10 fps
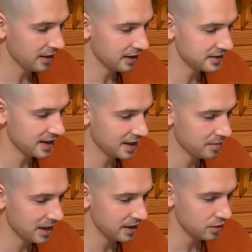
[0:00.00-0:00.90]
Then a
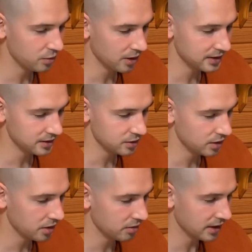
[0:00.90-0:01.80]
second man who wanted to
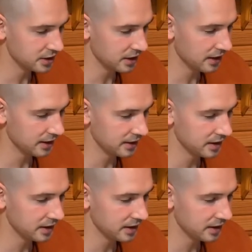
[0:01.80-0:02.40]
go to Rajagaha,